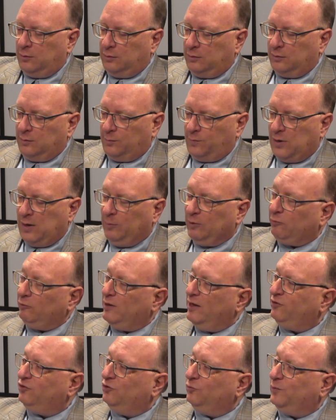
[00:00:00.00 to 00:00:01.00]
the public
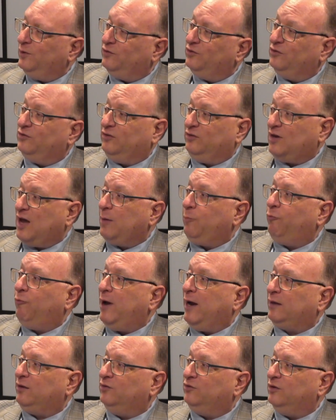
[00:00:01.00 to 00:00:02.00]
relations business as I
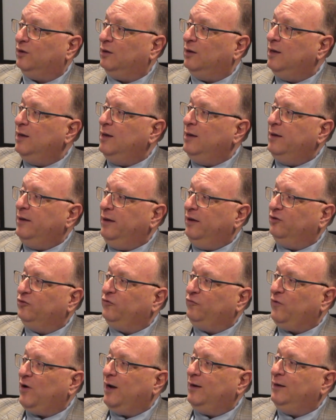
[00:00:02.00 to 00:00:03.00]
practice it, is
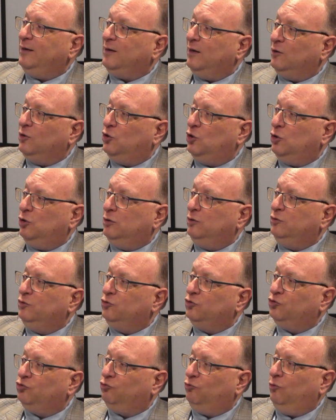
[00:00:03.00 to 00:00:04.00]
finding a good,
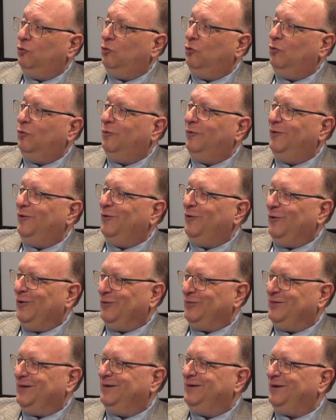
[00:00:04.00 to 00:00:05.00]
true,
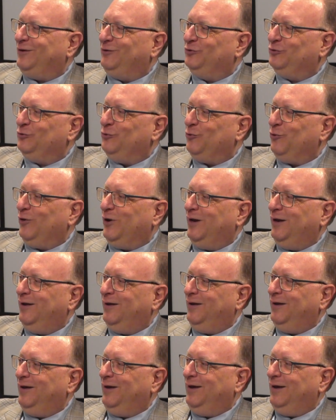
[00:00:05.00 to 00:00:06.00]
authentic story
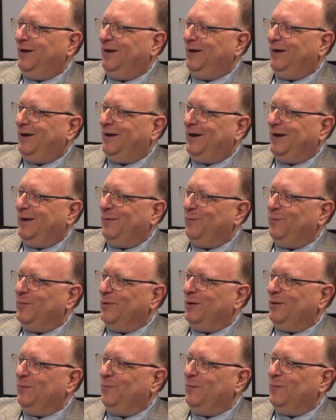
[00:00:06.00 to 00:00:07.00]
and
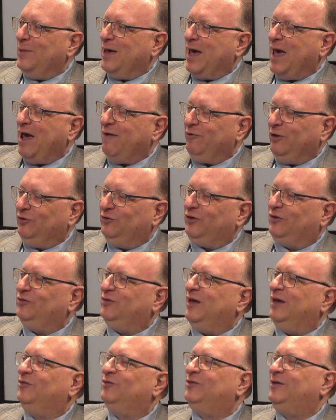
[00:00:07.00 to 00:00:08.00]
having
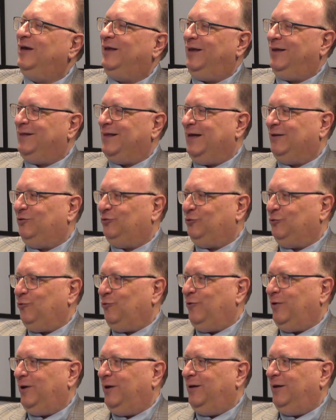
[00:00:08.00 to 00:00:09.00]
success telling that
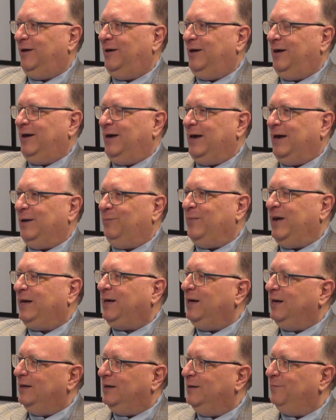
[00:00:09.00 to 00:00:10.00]
story and
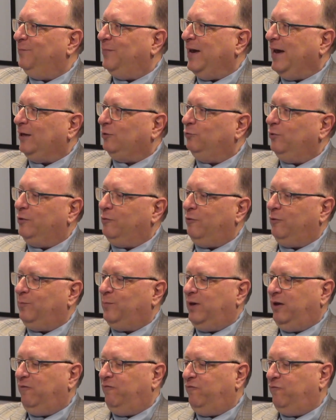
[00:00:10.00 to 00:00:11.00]
making an impact, whether it
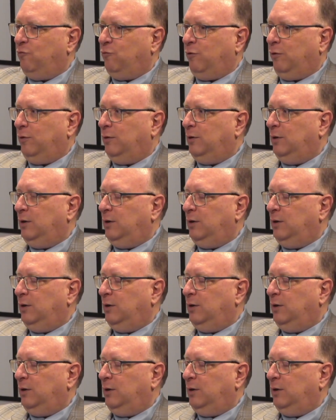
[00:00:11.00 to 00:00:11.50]
be for